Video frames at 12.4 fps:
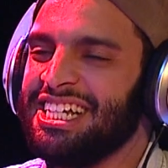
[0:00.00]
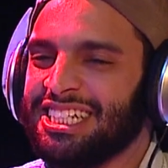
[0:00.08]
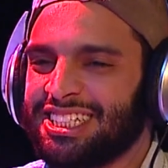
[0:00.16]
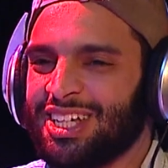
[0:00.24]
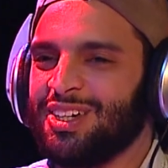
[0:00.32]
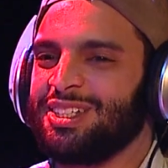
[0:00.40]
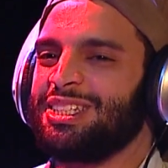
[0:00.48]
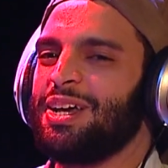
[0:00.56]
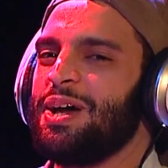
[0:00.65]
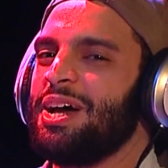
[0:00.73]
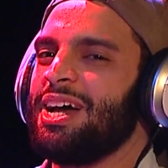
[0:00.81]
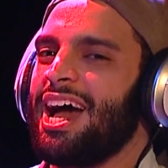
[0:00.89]
So it's
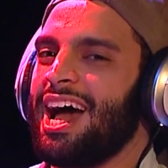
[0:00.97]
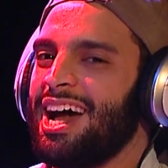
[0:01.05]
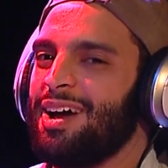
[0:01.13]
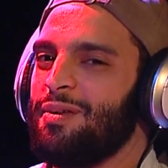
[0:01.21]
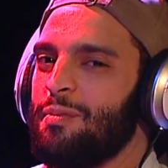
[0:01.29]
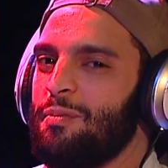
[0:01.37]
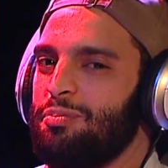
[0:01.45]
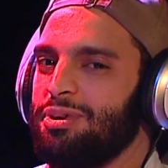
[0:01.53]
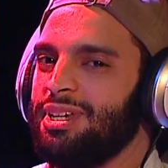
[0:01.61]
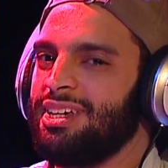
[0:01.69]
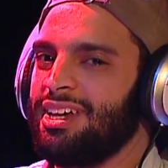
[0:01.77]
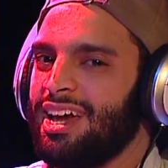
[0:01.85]
at
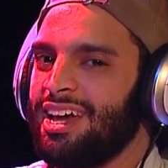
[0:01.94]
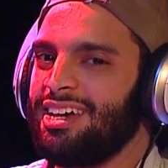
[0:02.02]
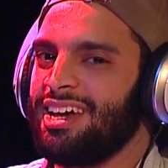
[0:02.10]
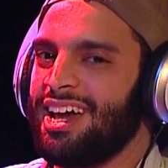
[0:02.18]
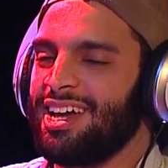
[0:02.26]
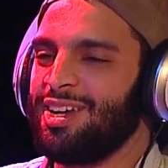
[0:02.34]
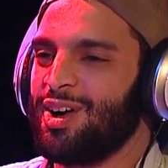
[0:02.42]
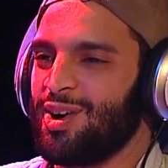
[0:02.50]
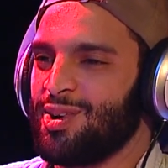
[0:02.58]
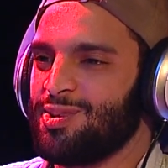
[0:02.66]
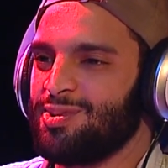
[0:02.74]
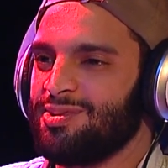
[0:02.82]

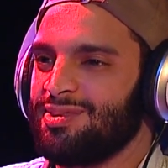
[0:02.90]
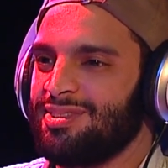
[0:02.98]
BANONOBIT.